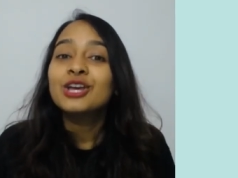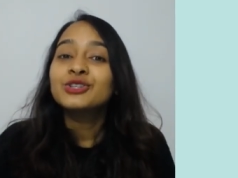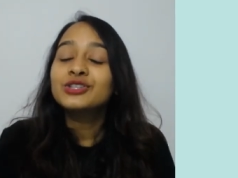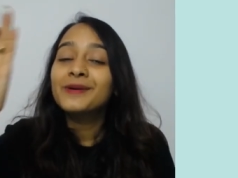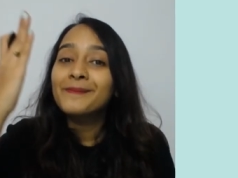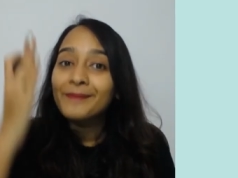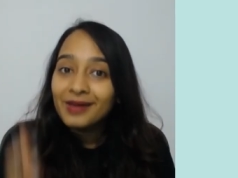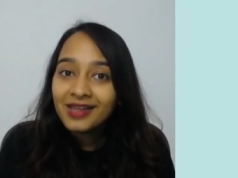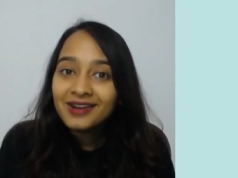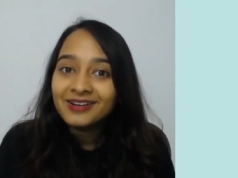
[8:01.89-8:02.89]
So the
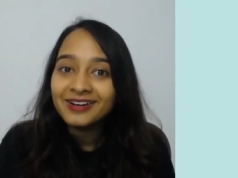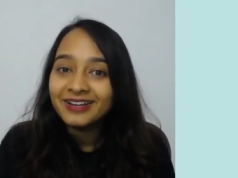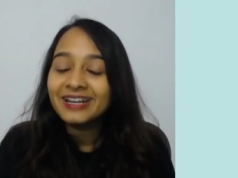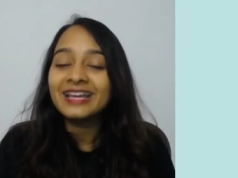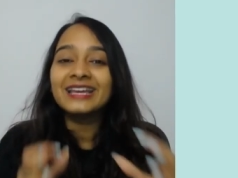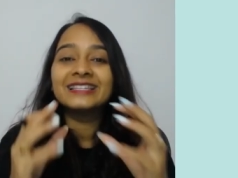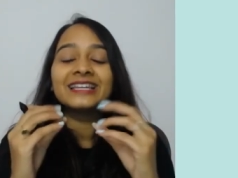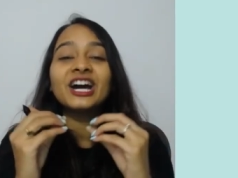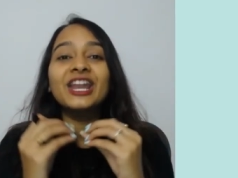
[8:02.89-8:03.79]
mirror is a